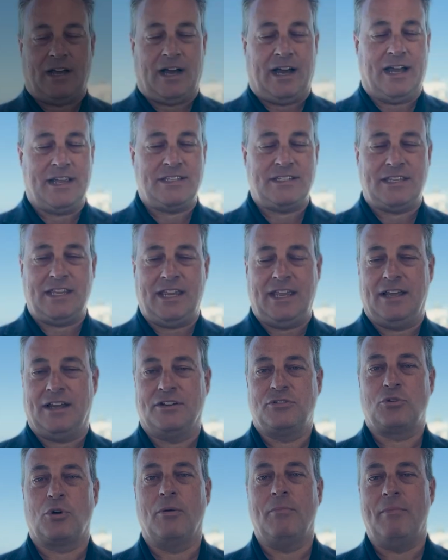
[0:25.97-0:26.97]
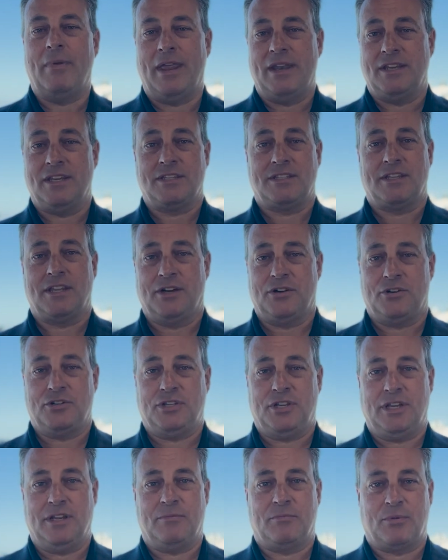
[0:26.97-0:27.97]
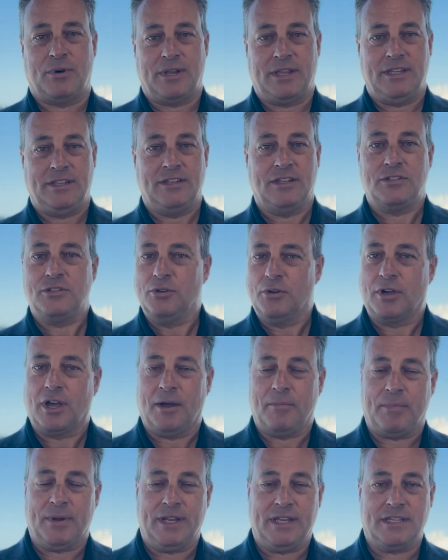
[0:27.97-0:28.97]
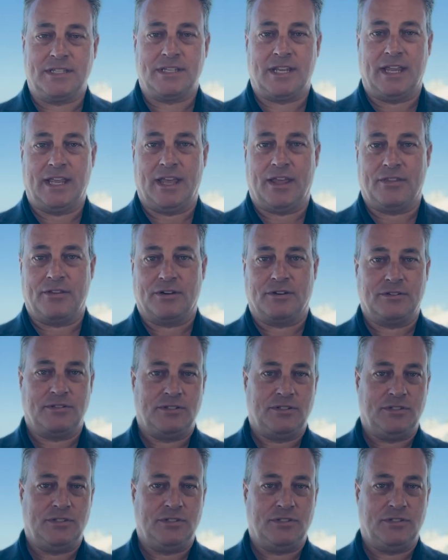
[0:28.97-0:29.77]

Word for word: I see a tremendous synergy in bringing the two companies together.